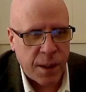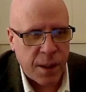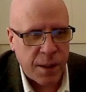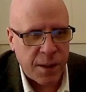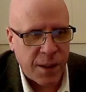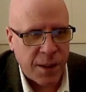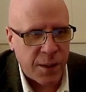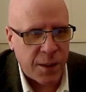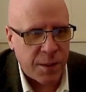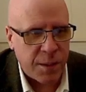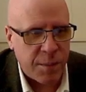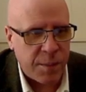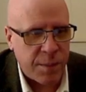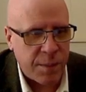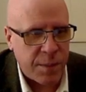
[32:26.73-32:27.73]
you know,
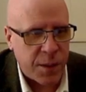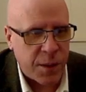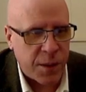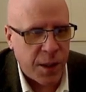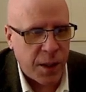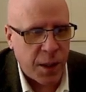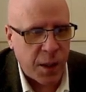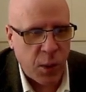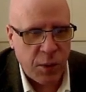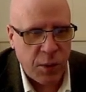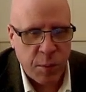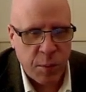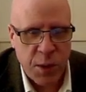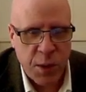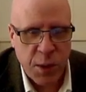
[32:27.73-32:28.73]
staying away
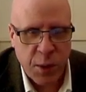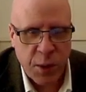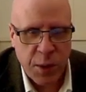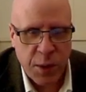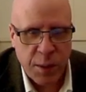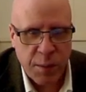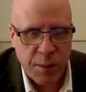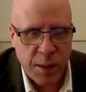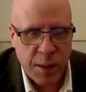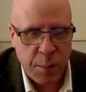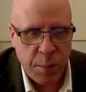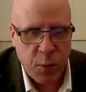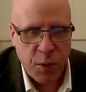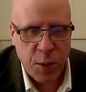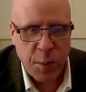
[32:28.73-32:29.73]
from 0, they
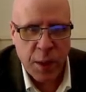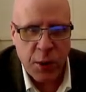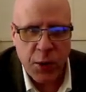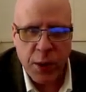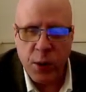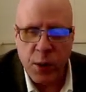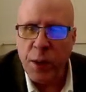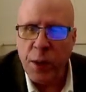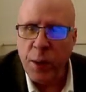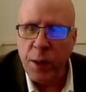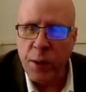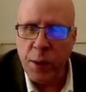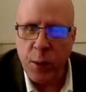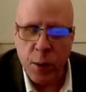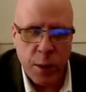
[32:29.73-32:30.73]
move symmetrically around
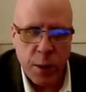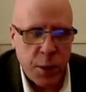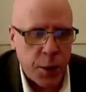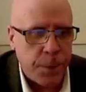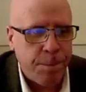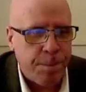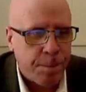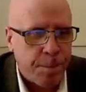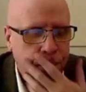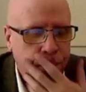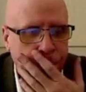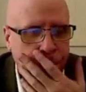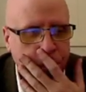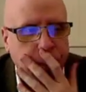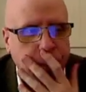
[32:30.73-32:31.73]
the origin.
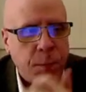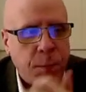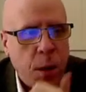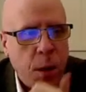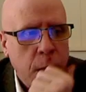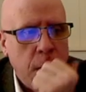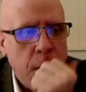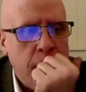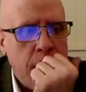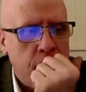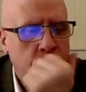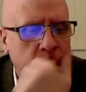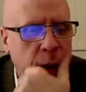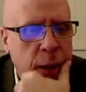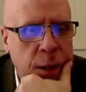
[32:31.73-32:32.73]
So
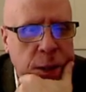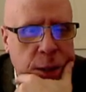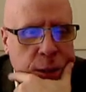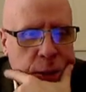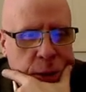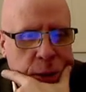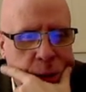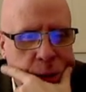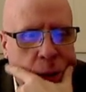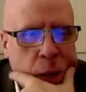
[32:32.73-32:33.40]
again, this is